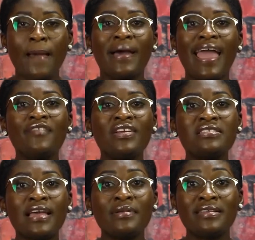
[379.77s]
But every
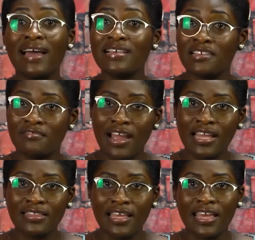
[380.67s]
time he does the
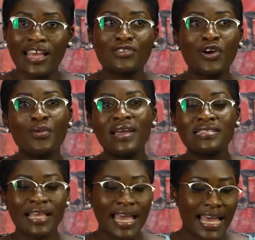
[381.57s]
right thing, it's
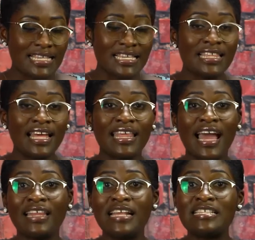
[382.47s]
either the
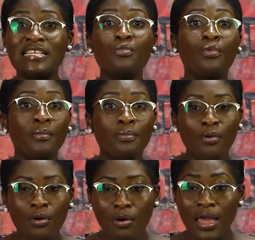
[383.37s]
other team were
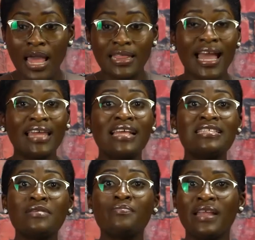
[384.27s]
poor, the other
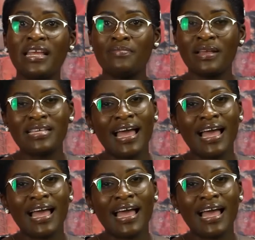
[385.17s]
team played better.